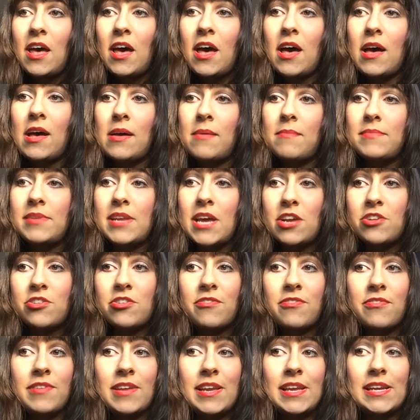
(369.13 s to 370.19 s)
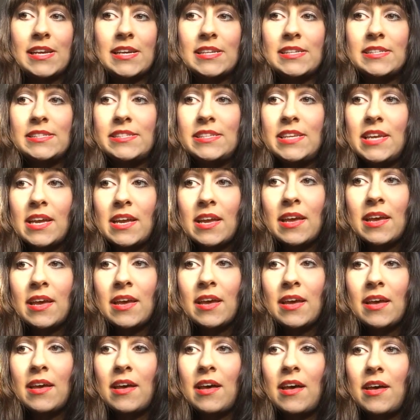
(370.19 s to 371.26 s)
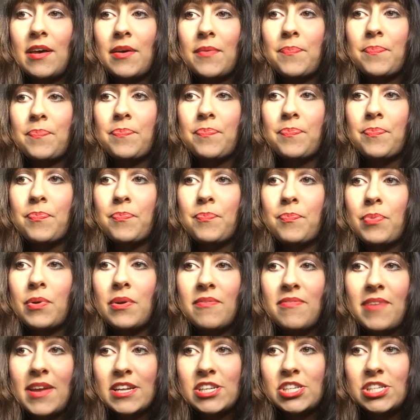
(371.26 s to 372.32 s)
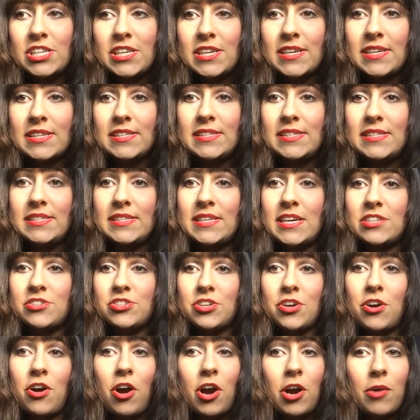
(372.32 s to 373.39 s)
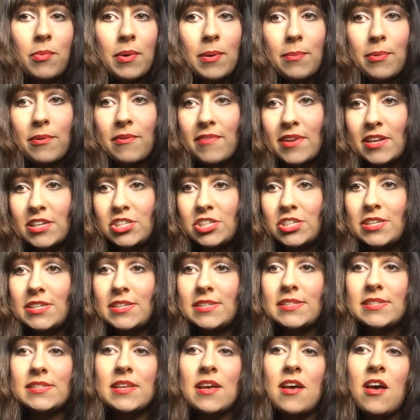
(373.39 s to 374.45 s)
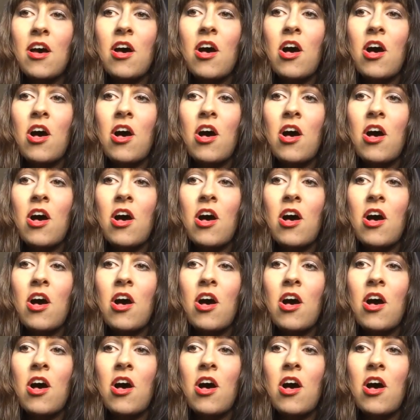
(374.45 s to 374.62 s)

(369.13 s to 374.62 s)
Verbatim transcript: um, natural flea and tick um, preventions, natural heartworm preventions,